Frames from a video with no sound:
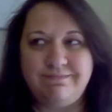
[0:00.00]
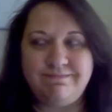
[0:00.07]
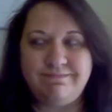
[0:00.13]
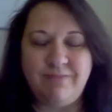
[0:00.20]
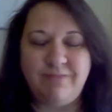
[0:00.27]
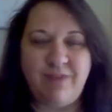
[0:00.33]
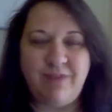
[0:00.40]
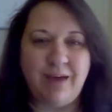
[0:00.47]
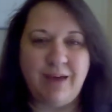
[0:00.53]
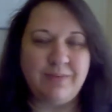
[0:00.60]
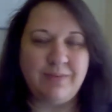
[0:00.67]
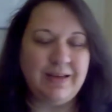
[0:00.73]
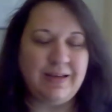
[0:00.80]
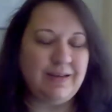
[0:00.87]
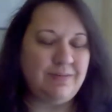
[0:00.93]

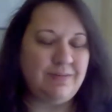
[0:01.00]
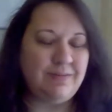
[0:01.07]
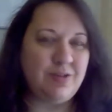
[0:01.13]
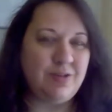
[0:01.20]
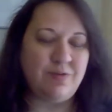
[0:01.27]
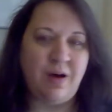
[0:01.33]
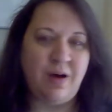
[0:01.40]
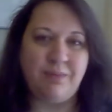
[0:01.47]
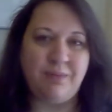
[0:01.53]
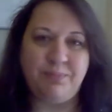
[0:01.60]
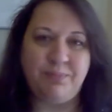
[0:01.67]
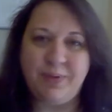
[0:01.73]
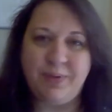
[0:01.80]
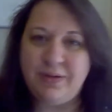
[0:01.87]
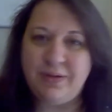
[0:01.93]
family, you've got
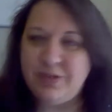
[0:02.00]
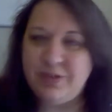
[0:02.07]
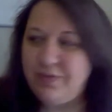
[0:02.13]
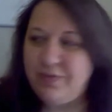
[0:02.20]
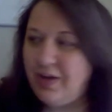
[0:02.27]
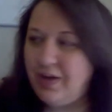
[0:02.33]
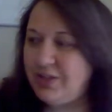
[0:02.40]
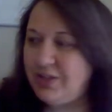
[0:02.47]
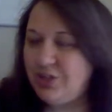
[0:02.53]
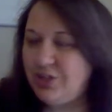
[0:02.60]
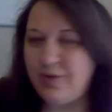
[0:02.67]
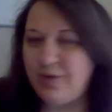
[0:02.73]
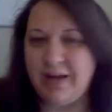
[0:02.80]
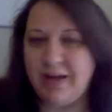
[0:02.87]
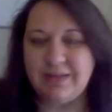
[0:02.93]
bills, you've got
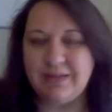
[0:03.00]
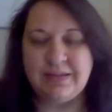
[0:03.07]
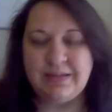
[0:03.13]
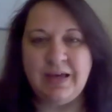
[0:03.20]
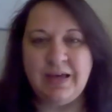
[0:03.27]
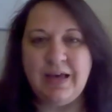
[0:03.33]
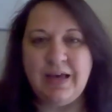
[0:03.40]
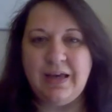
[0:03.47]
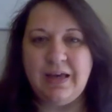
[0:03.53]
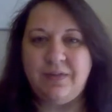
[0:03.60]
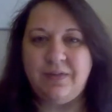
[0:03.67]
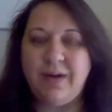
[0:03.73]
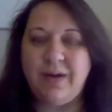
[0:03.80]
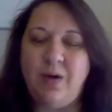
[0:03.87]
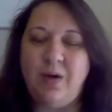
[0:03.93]
stress, you've
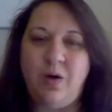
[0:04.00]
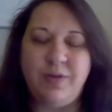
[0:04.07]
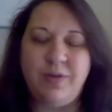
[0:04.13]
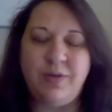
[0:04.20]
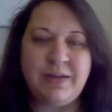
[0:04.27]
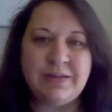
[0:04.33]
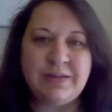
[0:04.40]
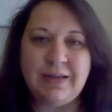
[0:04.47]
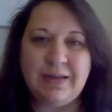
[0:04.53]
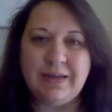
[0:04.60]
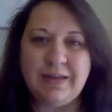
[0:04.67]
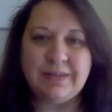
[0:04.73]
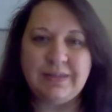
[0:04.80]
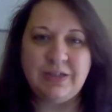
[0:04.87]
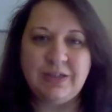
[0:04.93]
got all these
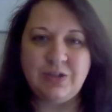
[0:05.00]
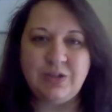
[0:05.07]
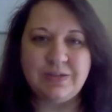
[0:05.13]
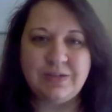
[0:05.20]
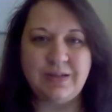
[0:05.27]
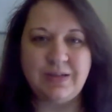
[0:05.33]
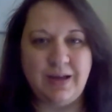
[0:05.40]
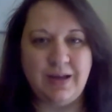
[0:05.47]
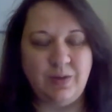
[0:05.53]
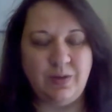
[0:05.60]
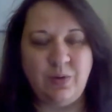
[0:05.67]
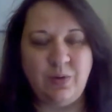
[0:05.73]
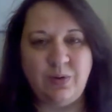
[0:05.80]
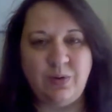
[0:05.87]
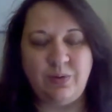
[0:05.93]
things, and you just thought,
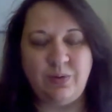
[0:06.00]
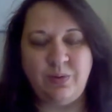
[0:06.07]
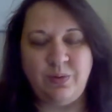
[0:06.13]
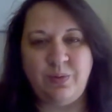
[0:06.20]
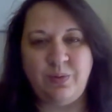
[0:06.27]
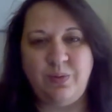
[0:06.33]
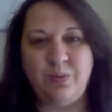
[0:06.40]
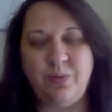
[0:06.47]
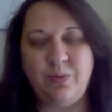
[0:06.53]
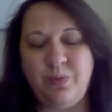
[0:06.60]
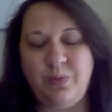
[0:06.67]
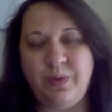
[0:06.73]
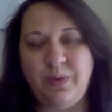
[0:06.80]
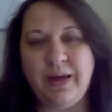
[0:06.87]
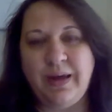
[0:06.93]
well,
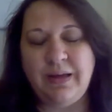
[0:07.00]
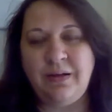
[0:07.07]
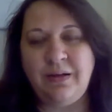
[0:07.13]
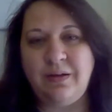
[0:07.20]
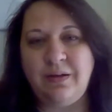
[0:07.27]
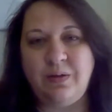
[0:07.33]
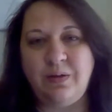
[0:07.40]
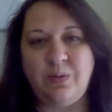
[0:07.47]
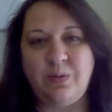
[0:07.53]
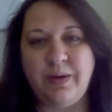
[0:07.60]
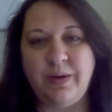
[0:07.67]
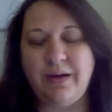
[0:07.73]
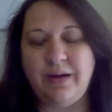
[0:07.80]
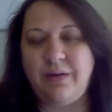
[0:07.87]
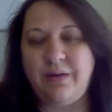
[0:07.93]
when or
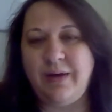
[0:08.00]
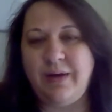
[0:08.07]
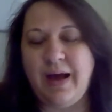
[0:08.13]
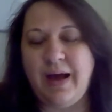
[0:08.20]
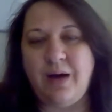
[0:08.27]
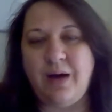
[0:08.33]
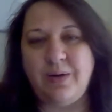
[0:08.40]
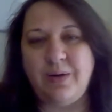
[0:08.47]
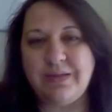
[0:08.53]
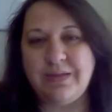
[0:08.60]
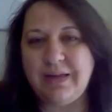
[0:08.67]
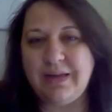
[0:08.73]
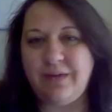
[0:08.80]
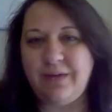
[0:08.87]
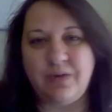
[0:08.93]
where or how is
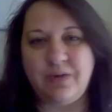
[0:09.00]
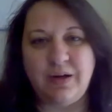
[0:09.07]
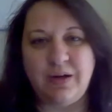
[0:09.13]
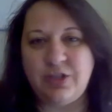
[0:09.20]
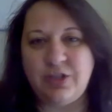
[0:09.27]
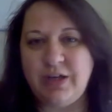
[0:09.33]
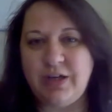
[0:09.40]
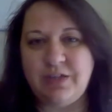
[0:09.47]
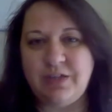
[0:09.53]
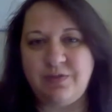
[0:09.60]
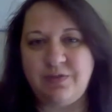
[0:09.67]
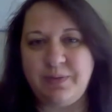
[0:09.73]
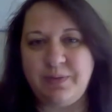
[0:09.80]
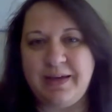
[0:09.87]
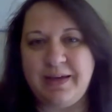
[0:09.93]
it ever going to change
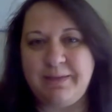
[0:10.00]
for me?